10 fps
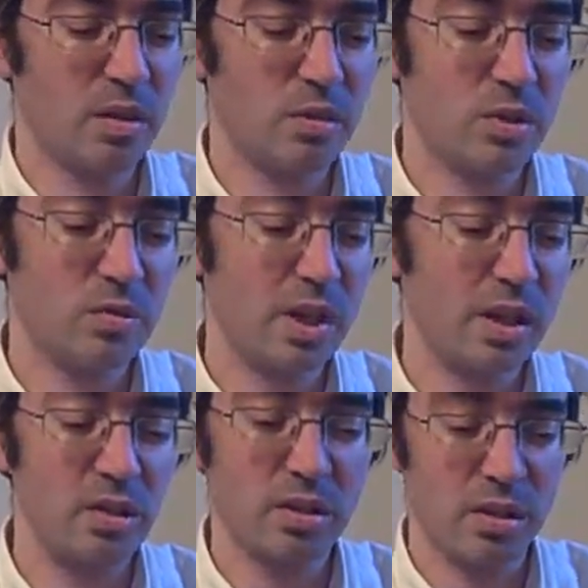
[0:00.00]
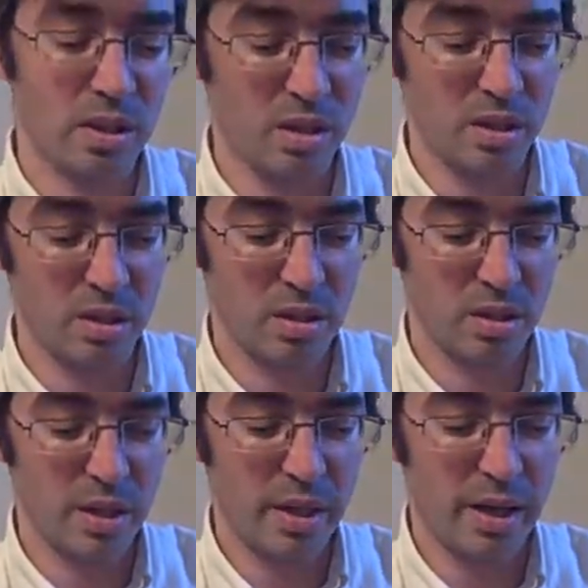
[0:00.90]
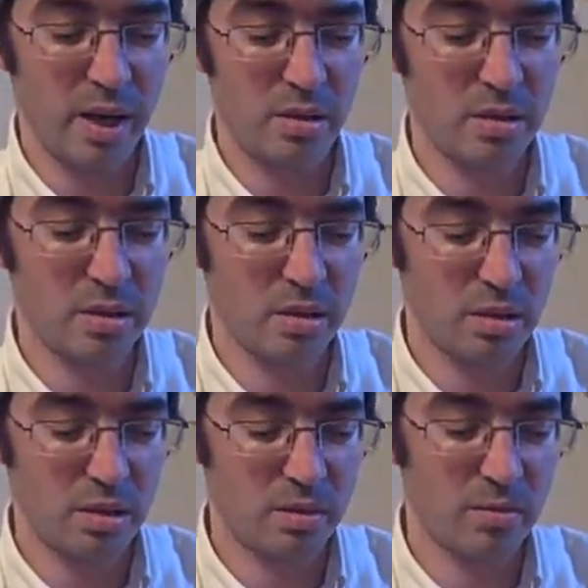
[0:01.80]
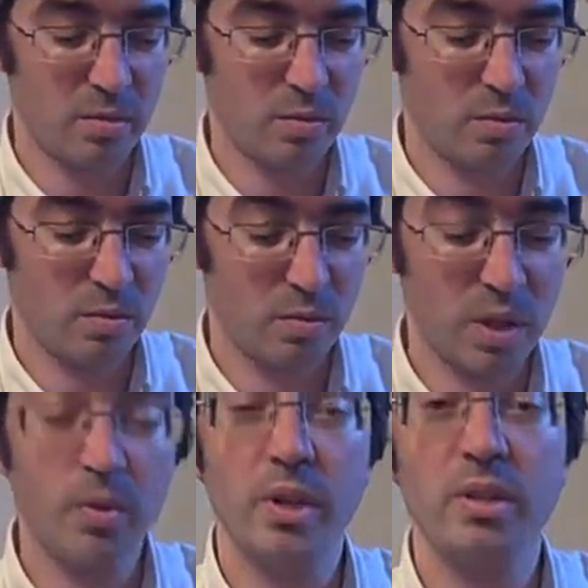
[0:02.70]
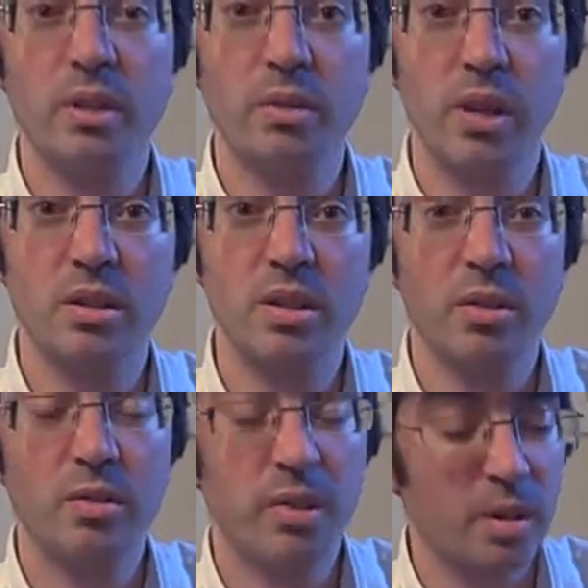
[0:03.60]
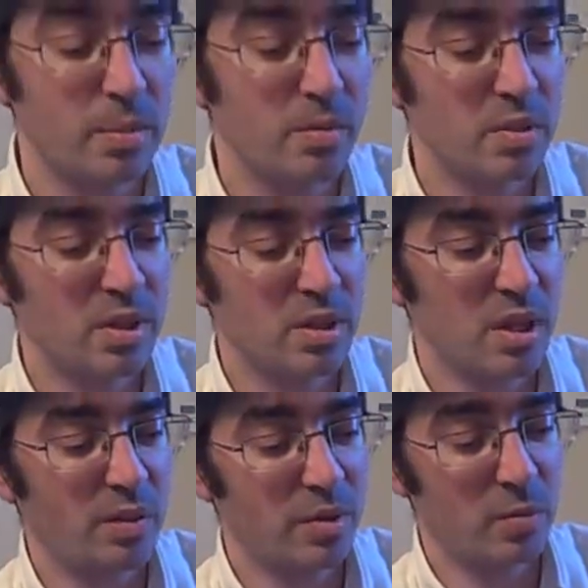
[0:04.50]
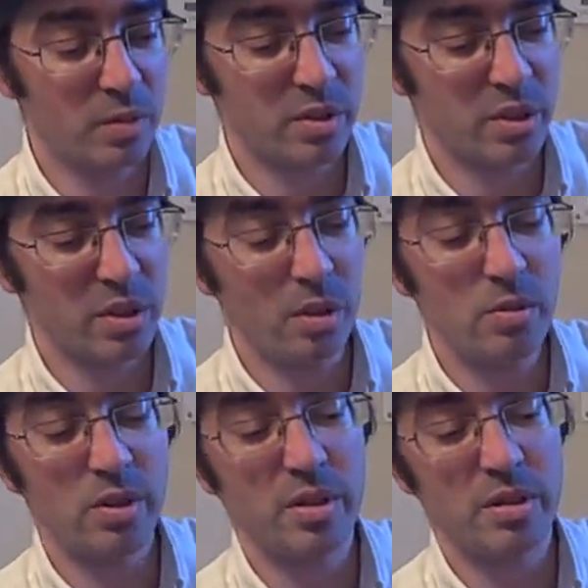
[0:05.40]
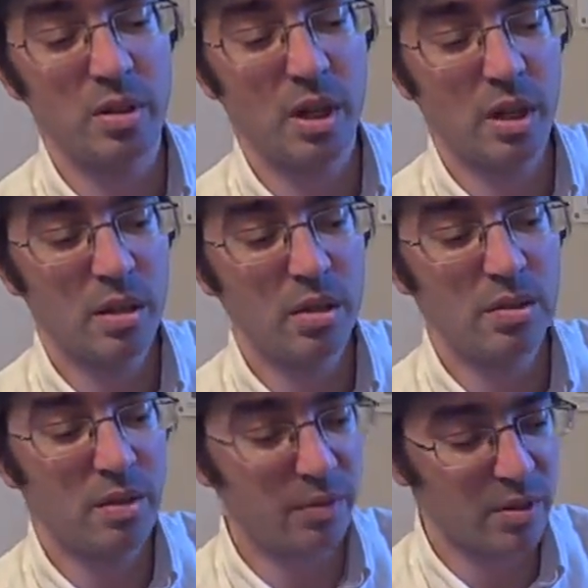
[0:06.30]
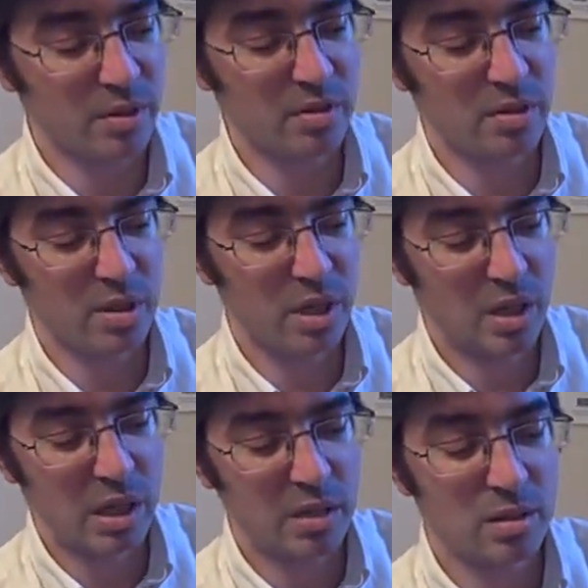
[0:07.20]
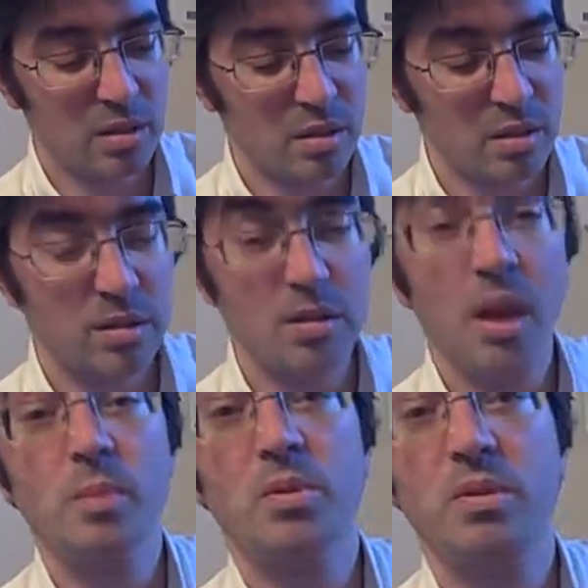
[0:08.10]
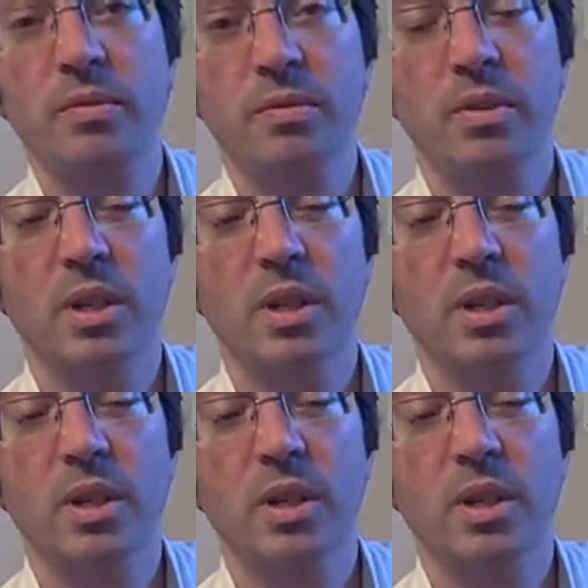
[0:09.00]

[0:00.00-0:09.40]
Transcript: What's really interesting, and one of the ways that craniosacral therapy was discovered was to notice the difference in the types of